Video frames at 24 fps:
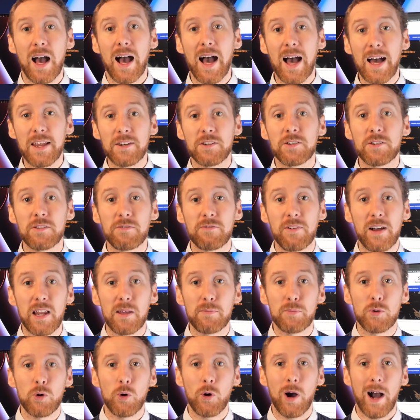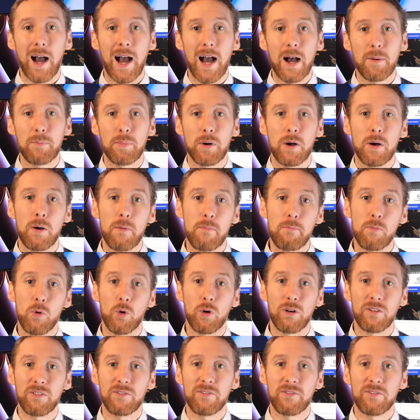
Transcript: and develop your app more